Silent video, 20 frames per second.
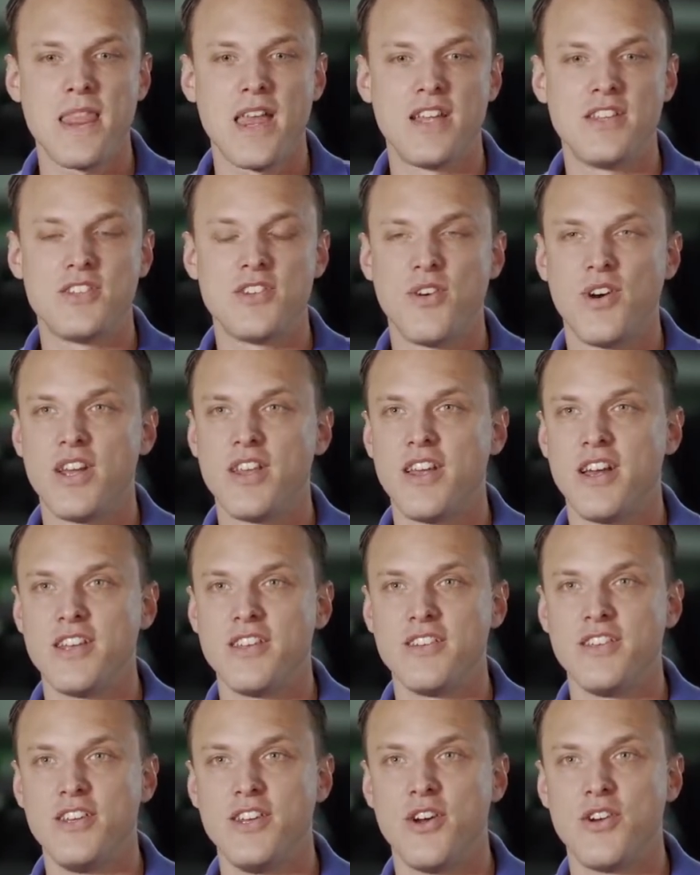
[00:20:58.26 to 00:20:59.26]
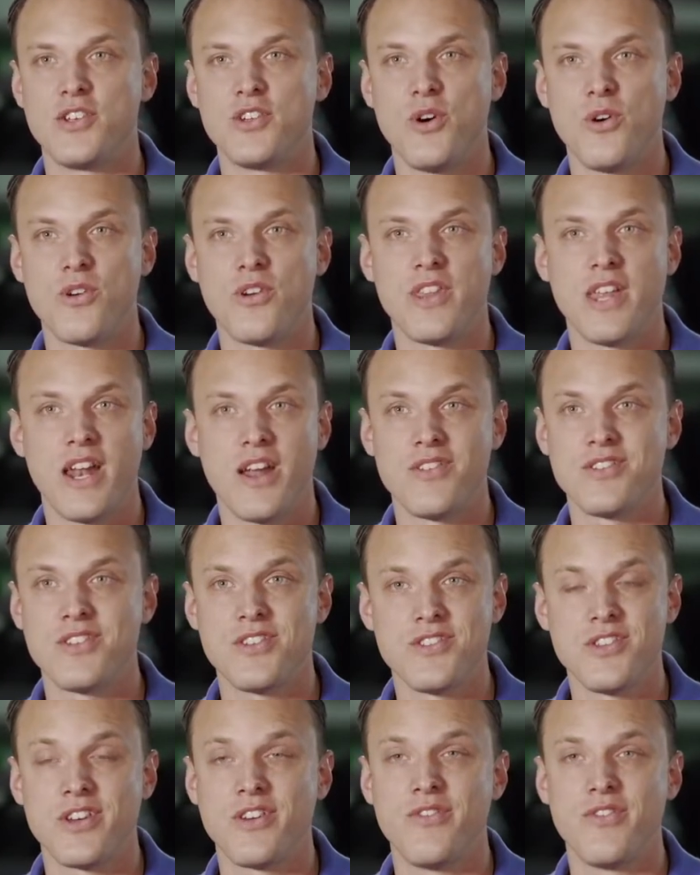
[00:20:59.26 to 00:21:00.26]
so I told her that I was
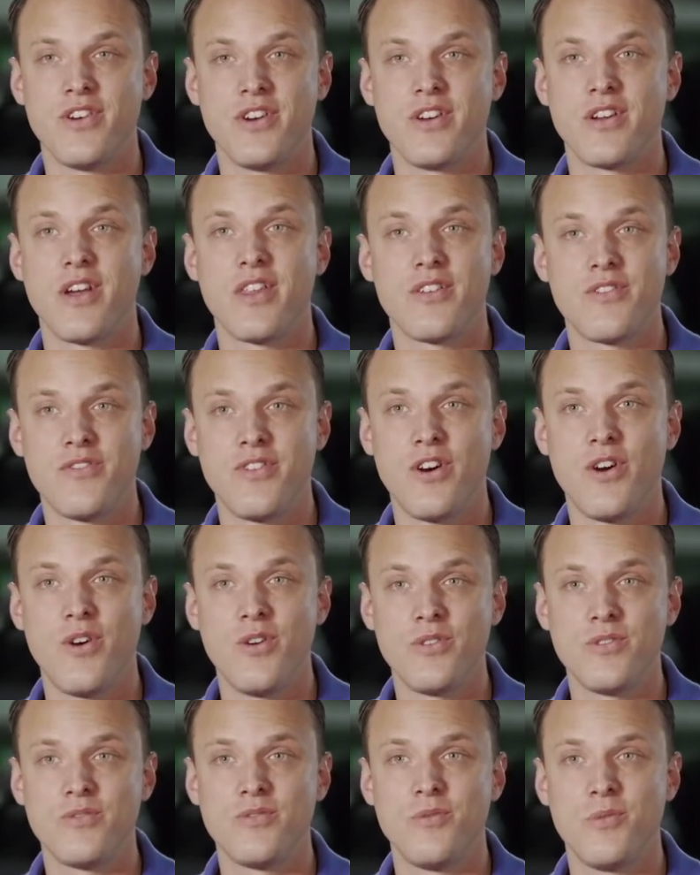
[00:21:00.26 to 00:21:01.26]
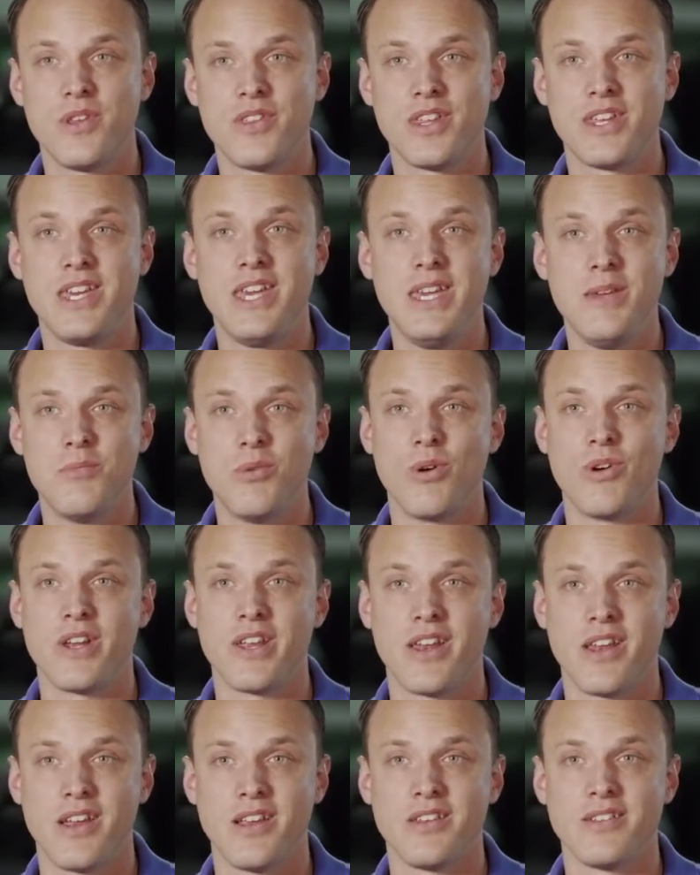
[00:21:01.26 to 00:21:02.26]
just looking for another phone with a keyboard
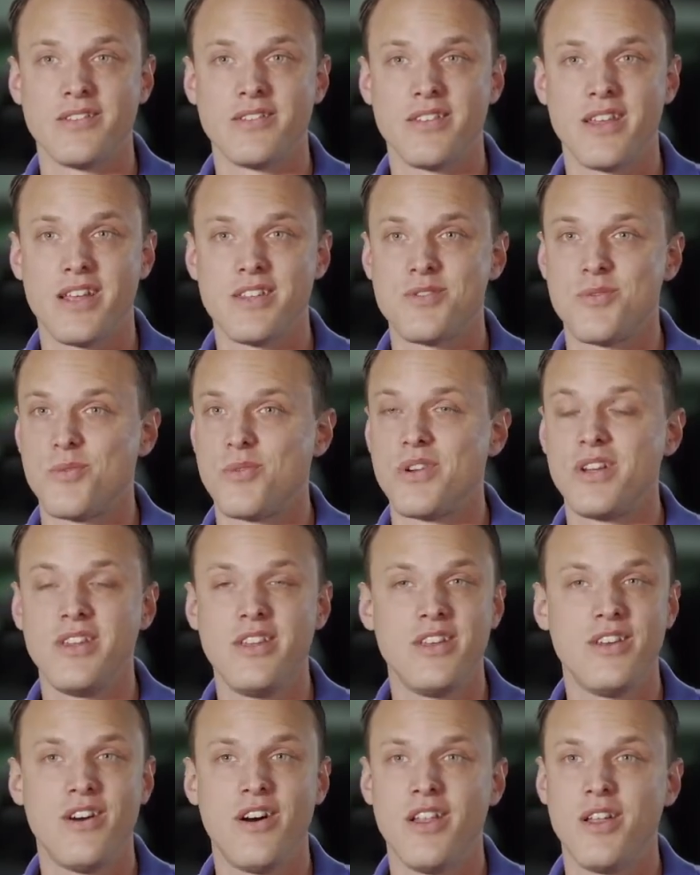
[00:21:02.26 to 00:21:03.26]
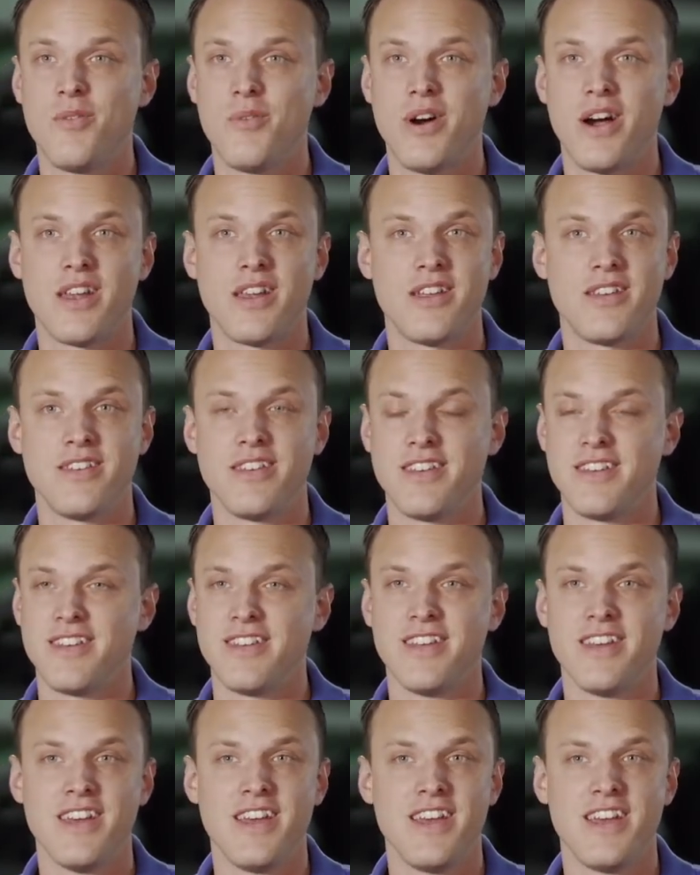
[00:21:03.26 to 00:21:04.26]
in it. That's really all I wanted.
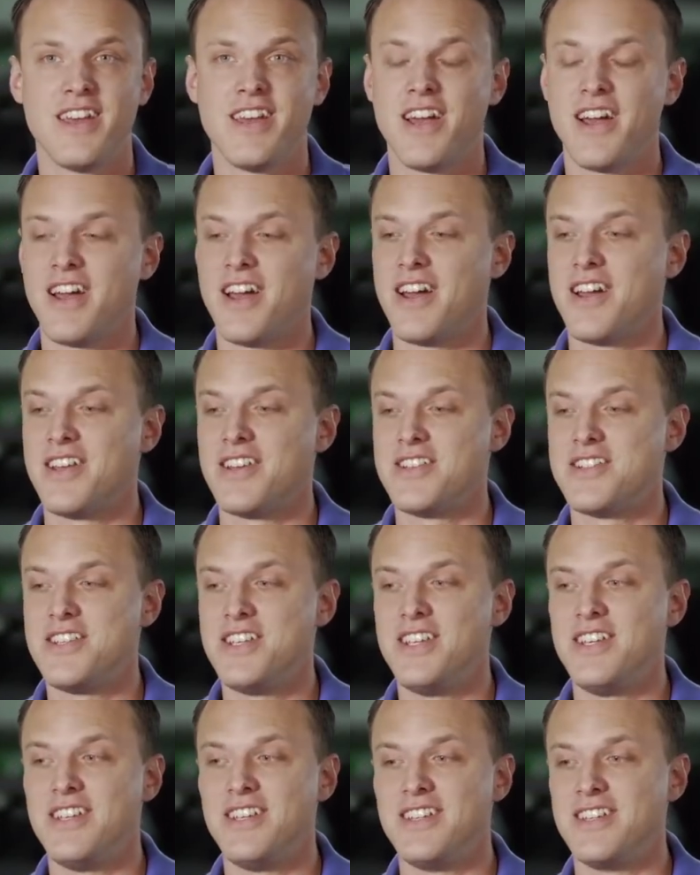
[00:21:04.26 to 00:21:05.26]
And she